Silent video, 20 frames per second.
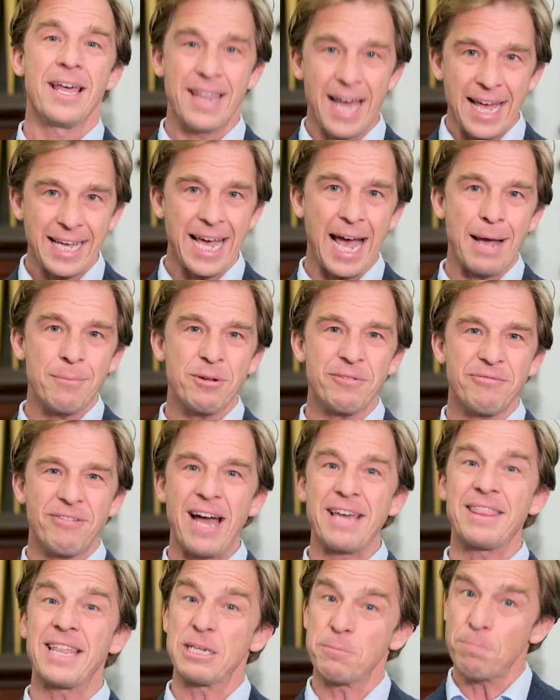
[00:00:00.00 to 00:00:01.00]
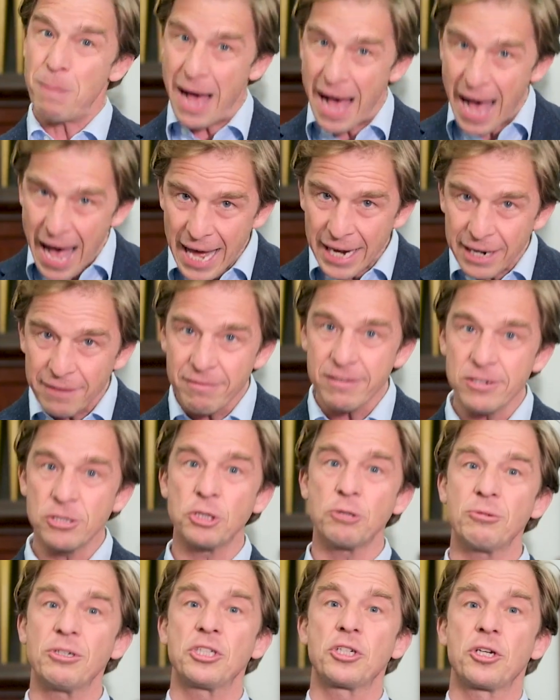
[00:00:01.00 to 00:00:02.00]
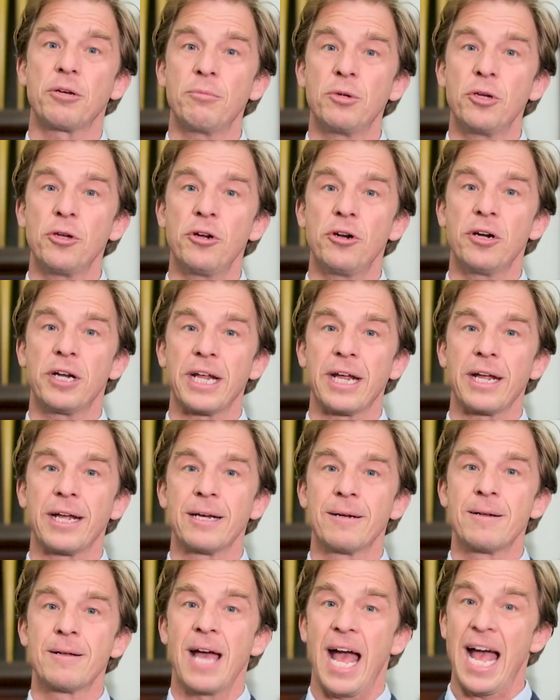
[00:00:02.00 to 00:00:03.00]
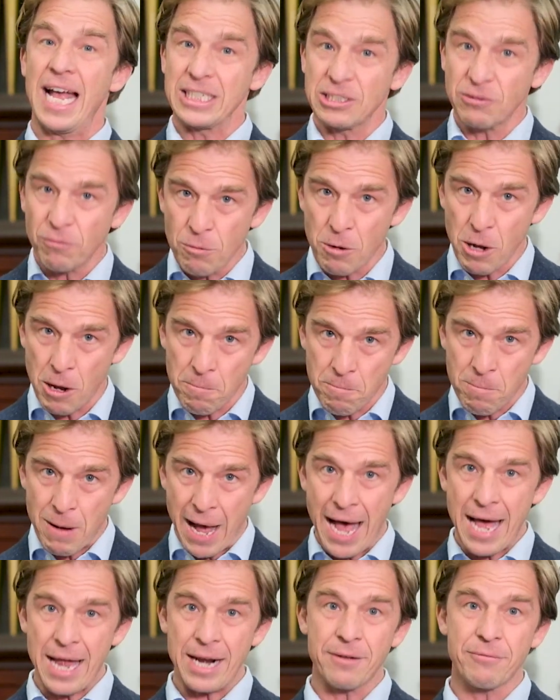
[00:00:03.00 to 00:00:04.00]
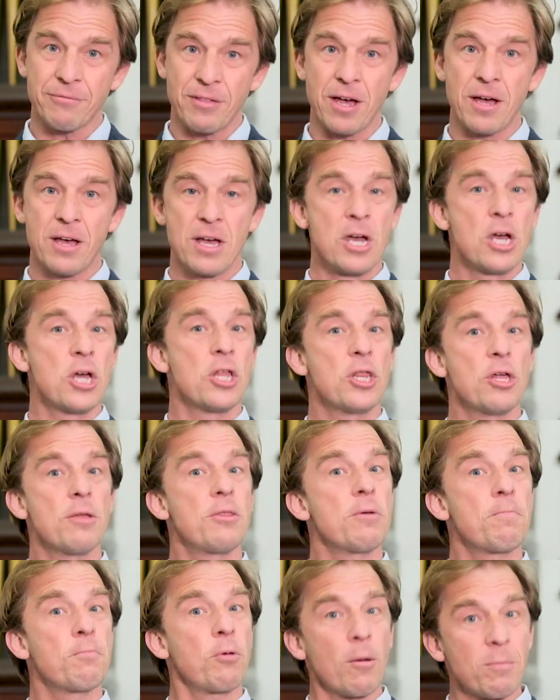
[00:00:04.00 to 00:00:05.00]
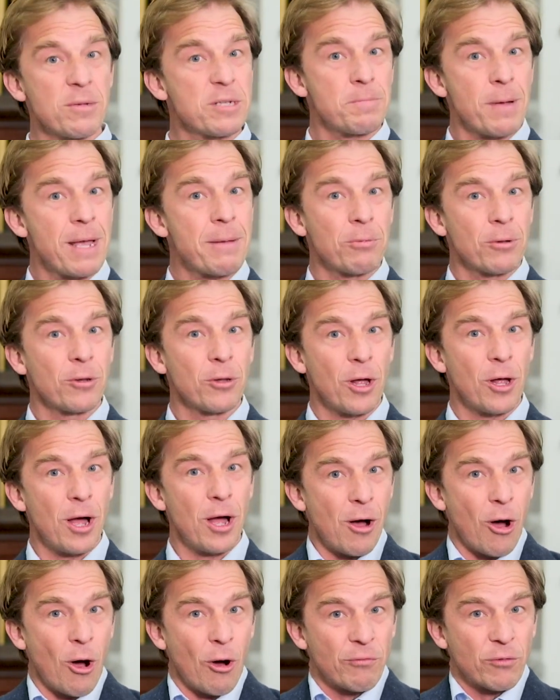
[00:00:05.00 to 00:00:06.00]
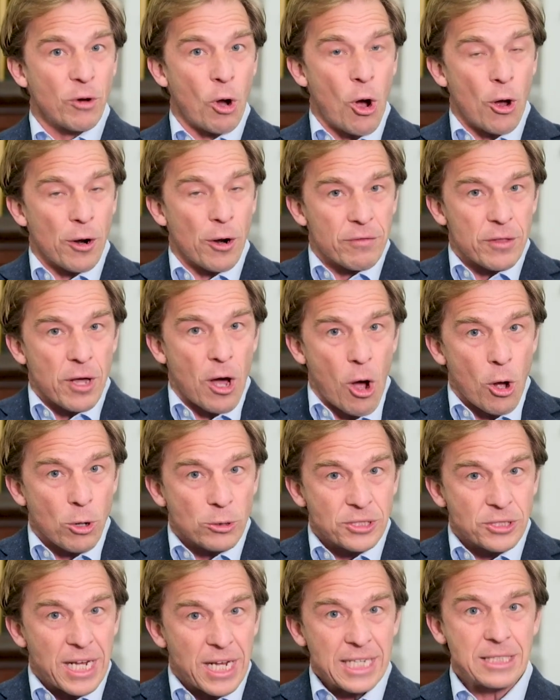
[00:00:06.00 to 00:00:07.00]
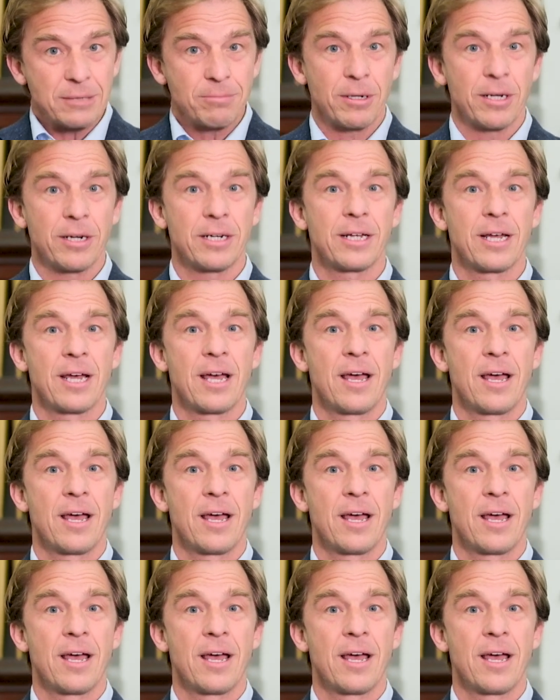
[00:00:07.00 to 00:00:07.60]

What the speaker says: They came to faith as part of the Jewish community, as part of the promised people of God of the Old Testament.